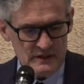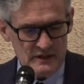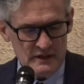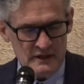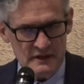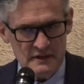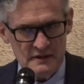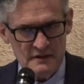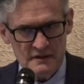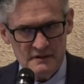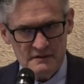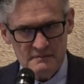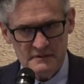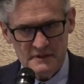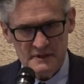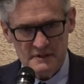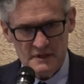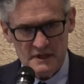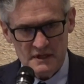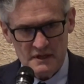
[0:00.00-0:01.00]
and
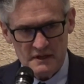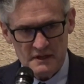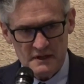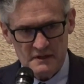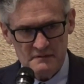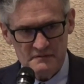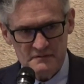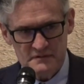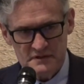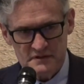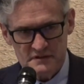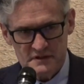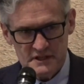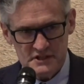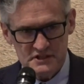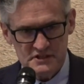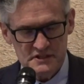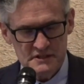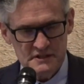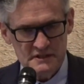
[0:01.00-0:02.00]
we did a lot of
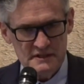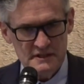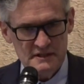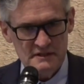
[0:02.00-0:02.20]
discussion.